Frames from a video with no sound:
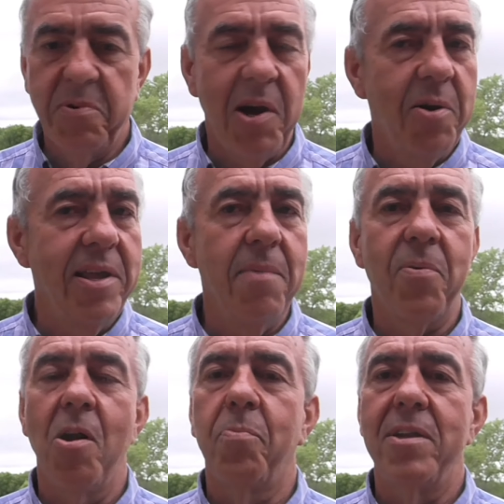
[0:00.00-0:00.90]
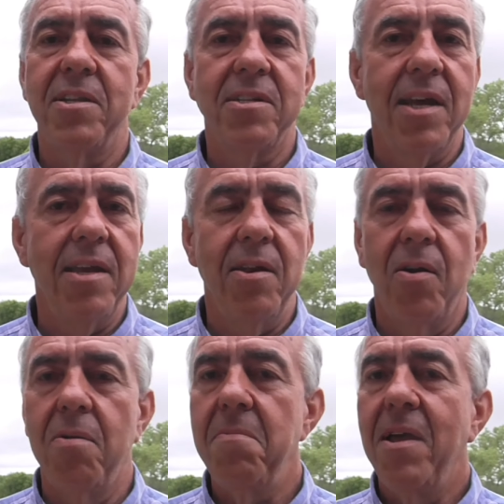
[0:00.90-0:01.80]
totally appropriate to say, you
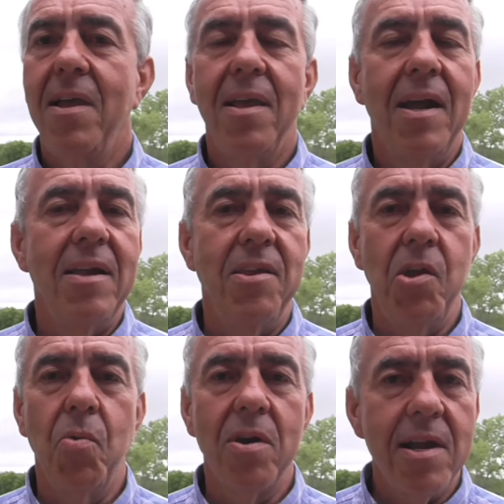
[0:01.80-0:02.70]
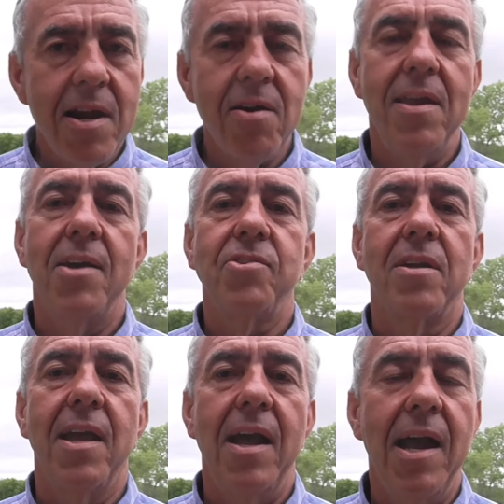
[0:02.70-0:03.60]
know, you weren't here
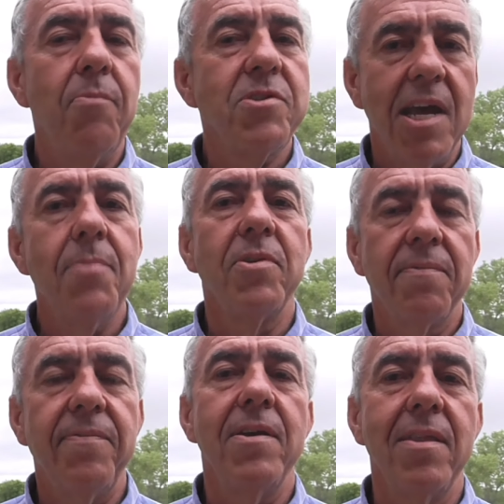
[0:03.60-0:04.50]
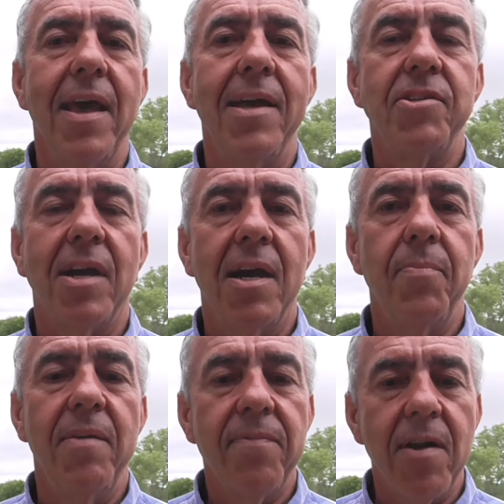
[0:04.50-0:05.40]
yesterday. I was able to fill that
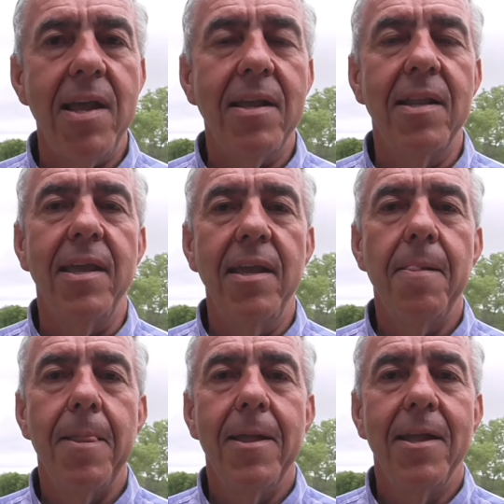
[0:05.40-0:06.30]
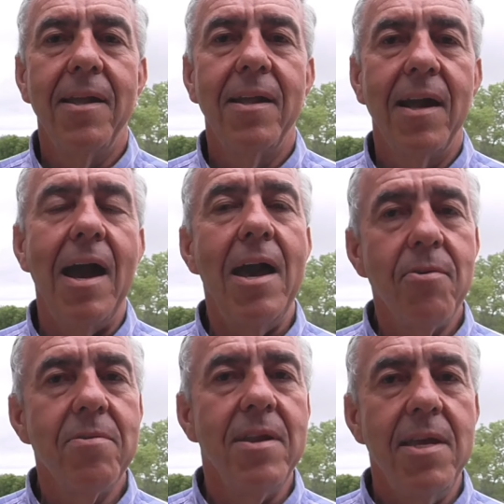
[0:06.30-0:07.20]
job, and frankly, I
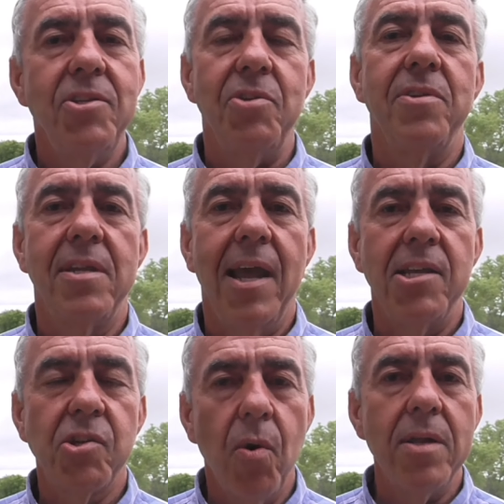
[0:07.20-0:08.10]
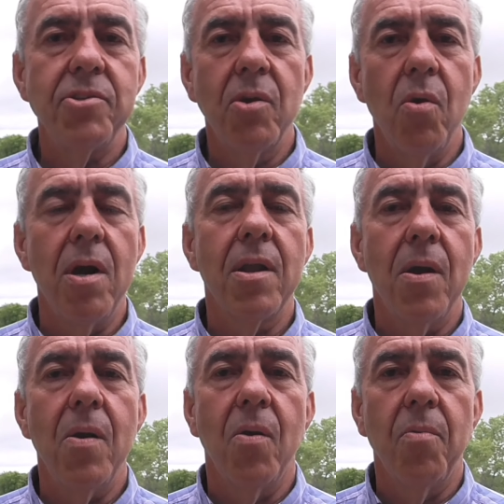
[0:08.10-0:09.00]
don't need you today. So why don't you go on
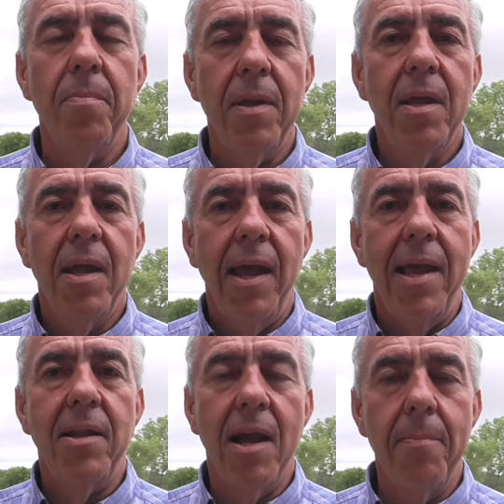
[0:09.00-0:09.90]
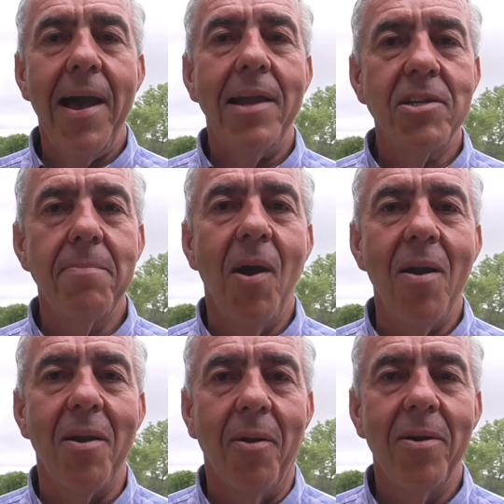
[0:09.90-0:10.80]
home and come back
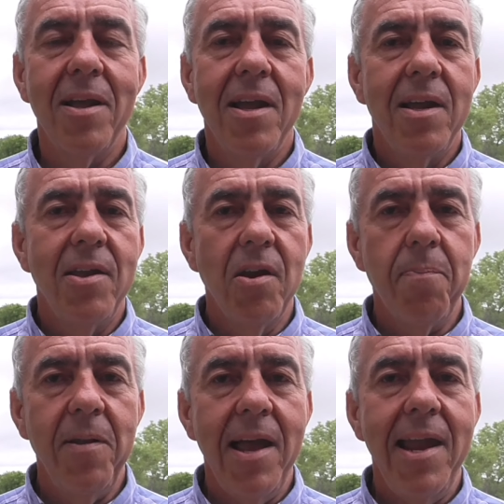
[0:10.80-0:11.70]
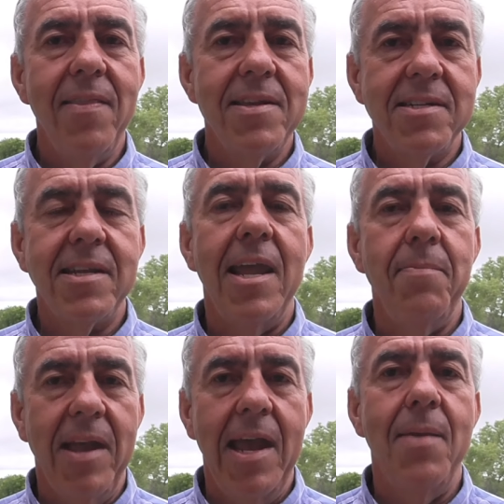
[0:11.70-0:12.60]
tomorrow? You're playing this
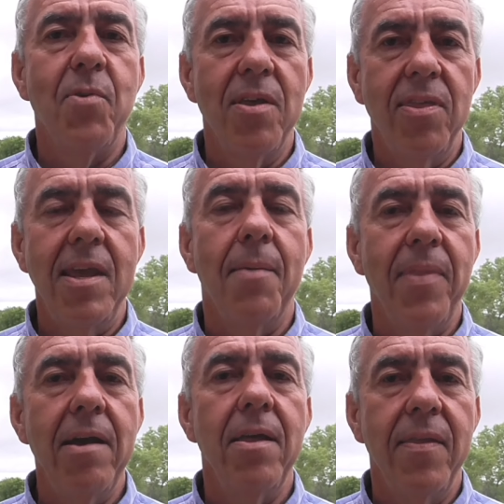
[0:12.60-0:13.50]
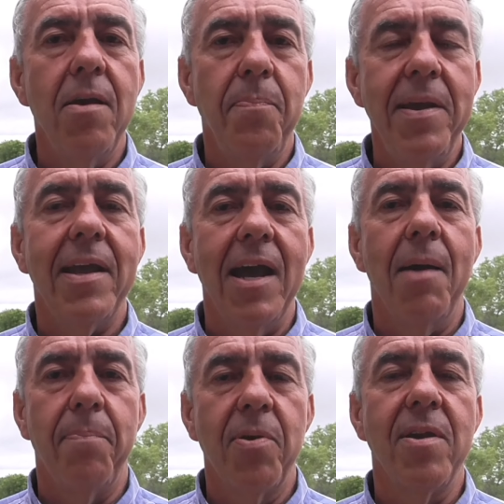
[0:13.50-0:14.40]
same game with them. They'll, they'll pick
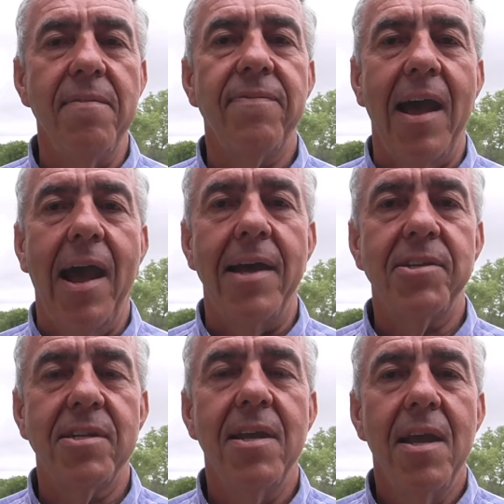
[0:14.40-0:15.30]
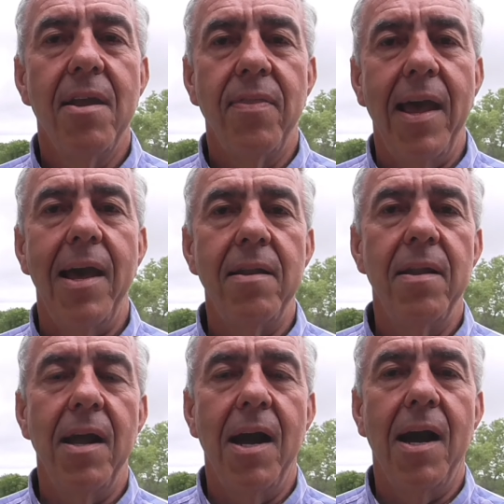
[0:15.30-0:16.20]
up pretty fast that
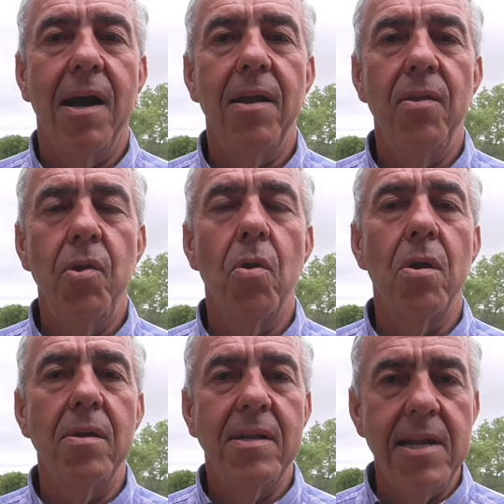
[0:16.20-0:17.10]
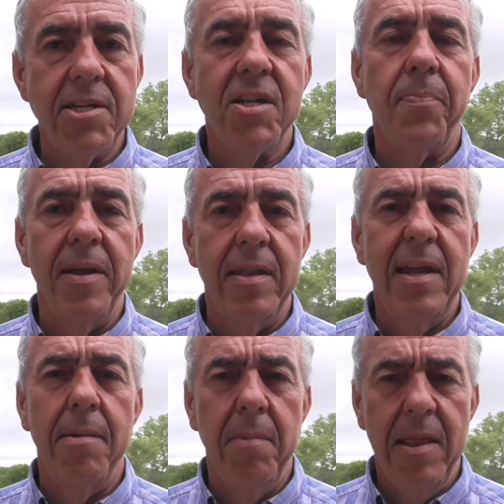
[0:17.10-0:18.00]
uh, you're
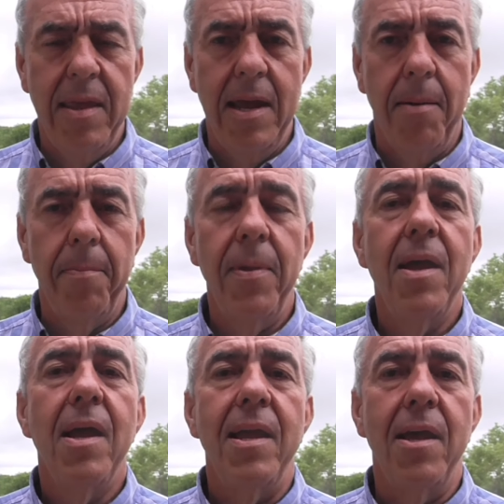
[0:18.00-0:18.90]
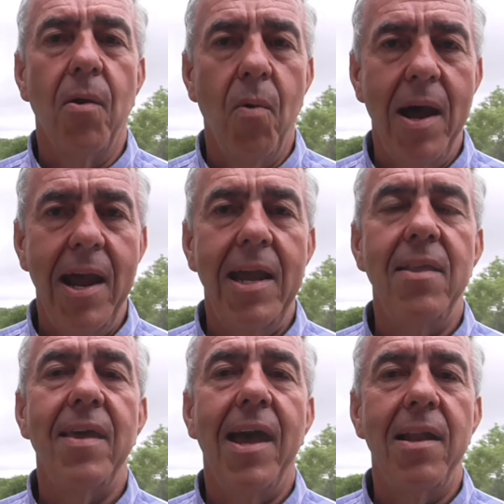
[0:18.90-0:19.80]
disciplining them in a
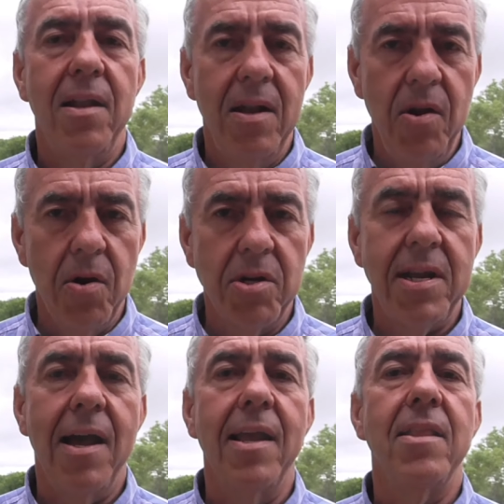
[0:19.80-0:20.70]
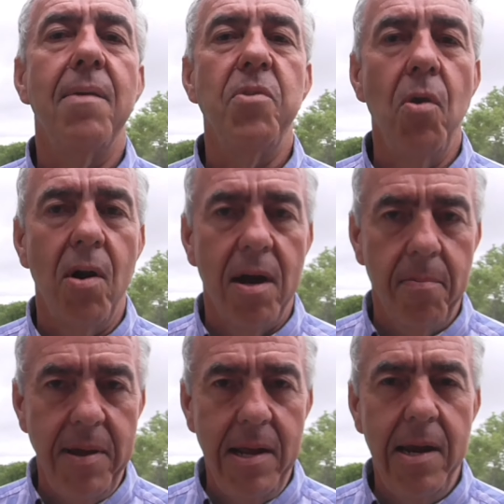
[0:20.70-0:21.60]
way that you're telling them you ought
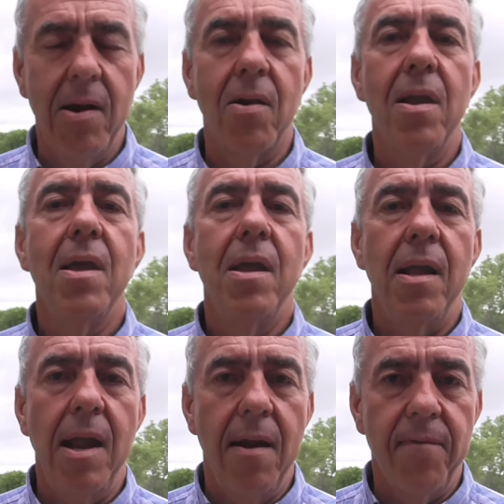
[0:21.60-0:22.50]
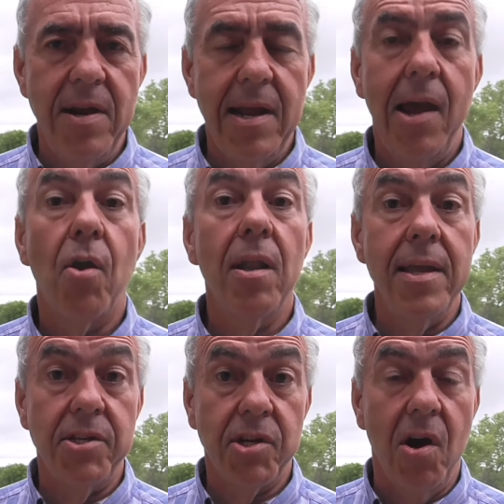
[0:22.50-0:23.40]
to be here every day or at
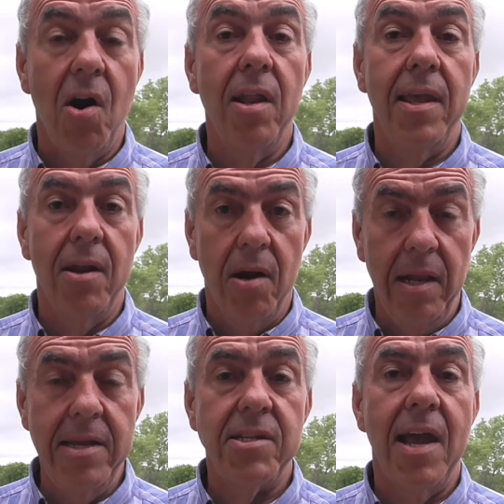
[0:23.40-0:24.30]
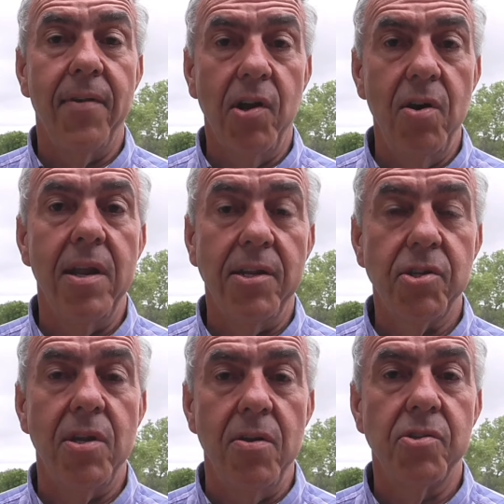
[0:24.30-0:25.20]
least call in or at least have a good
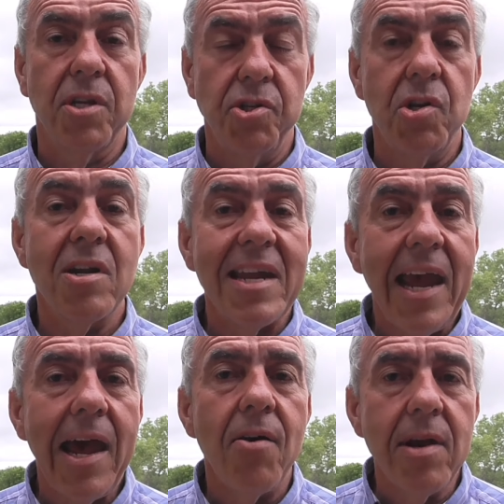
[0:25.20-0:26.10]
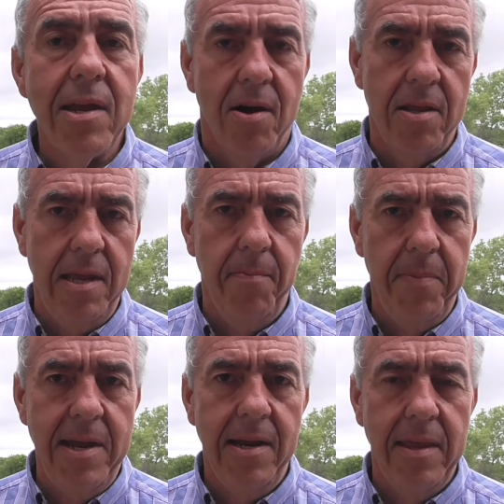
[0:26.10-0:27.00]
excuse because you're counting on them
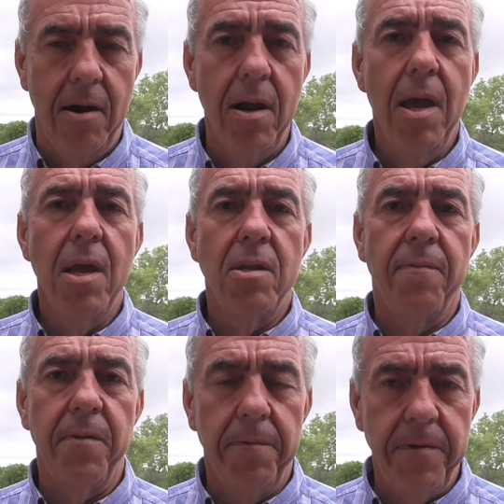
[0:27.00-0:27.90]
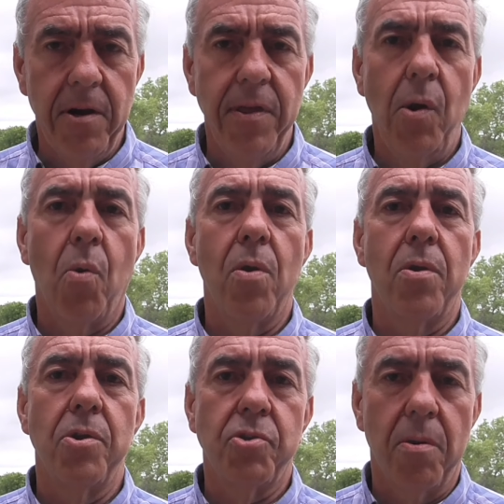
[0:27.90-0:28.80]
being there to fulfill the
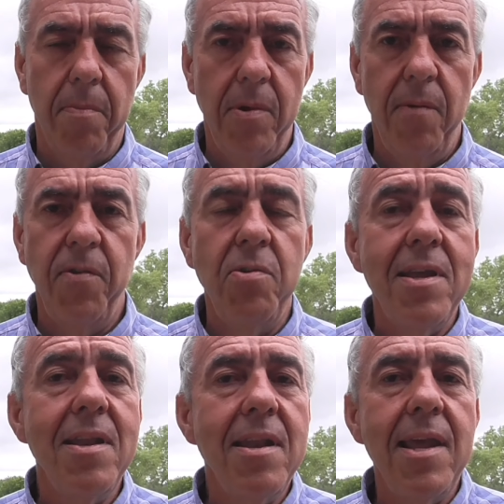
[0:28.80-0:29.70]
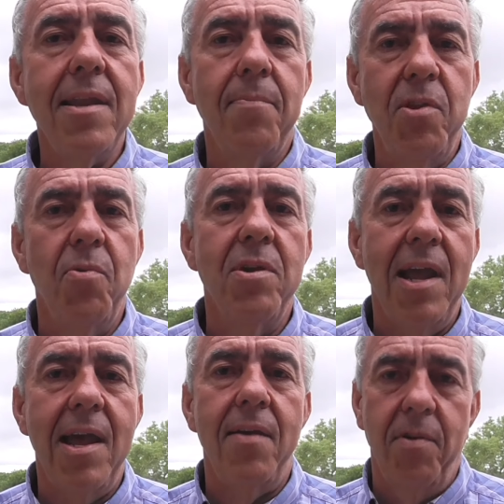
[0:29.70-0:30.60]
orders or if you didn't need them you
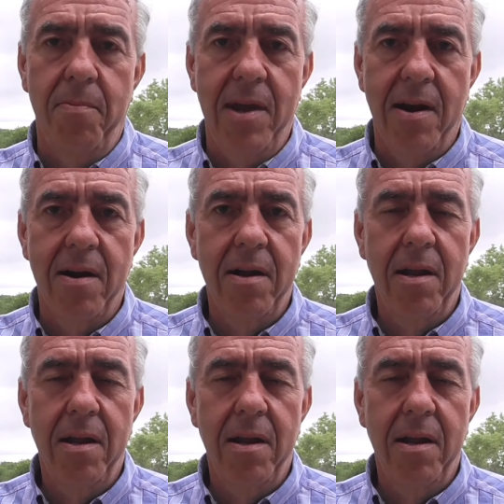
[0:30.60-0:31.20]
wouldn't have them there